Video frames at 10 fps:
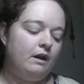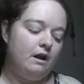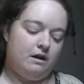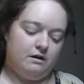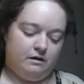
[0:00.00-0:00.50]

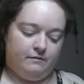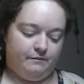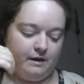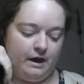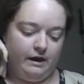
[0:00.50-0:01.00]

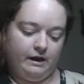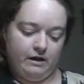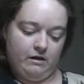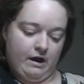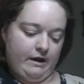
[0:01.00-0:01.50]
And
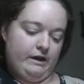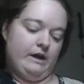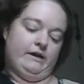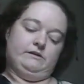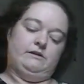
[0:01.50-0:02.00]
now I
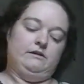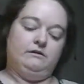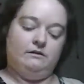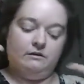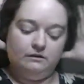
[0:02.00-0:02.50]
got
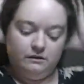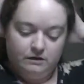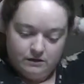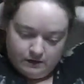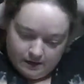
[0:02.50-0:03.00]

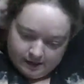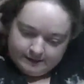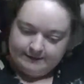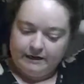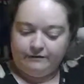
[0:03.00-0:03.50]
a
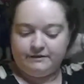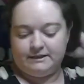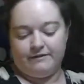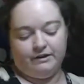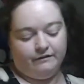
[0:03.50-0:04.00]
set of
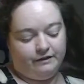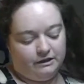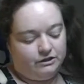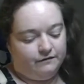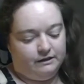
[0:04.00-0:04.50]
seven of
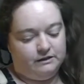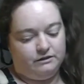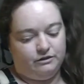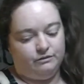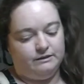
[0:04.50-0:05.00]
each of
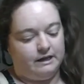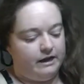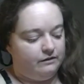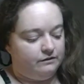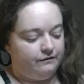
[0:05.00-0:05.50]
these two
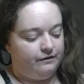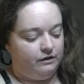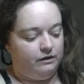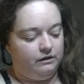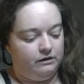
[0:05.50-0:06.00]
styles of
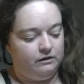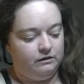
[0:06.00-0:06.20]
hook.